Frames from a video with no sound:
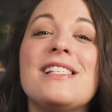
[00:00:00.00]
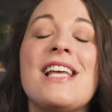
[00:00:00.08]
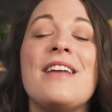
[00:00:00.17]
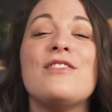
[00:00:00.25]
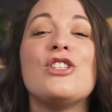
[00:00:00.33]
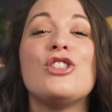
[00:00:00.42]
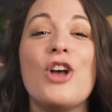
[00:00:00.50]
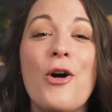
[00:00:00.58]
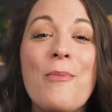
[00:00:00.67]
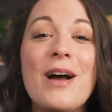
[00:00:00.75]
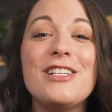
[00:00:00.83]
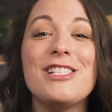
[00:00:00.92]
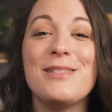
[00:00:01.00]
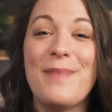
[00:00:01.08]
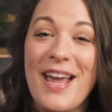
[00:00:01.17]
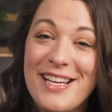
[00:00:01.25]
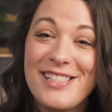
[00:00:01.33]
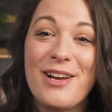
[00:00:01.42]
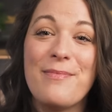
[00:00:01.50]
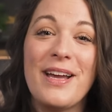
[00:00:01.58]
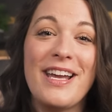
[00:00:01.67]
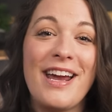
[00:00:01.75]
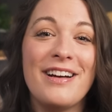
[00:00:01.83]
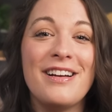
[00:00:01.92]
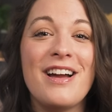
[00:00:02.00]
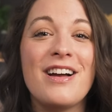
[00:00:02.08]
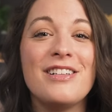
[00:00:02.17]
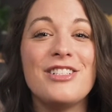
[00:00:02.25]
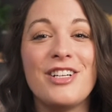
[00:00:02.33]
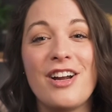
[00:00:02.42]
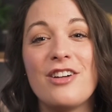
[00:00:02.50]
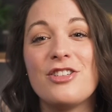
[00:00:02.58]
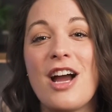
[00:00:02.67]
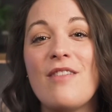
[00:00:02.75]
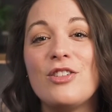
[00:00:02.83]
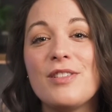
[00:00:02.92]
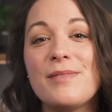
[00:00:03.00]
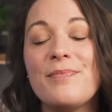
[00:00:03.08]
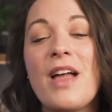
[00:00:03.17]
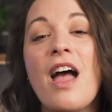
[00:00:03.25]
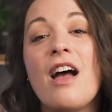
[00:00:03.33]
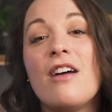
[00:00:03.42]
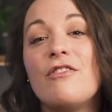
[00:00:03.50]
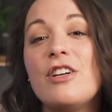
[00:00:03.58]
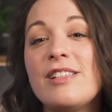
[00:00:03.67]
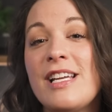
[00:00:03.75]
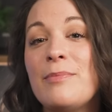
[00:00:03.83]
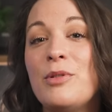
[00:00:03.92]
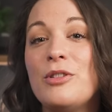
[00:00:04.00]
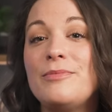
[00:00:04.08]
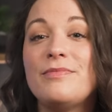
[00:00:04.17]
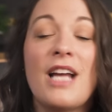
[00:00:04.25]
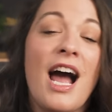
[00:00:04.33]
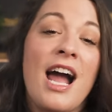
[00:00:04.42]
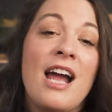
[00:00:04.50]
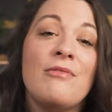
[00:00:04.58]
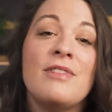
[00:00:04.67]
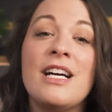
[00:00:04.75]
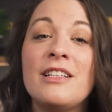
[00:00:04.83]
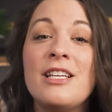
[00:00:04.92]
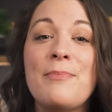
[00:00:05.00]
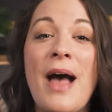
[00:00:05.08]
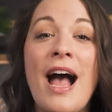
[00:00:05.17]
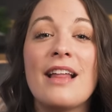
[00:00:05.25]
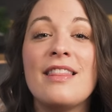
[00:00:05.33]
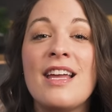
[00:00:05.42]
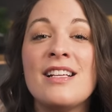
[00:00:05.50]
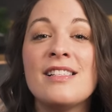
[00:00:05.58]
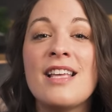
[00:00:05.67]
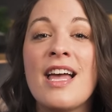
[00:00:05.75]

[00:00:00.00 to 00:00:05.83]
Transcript: me save so much space on my carry-on during our travels. For example, I rarely pack things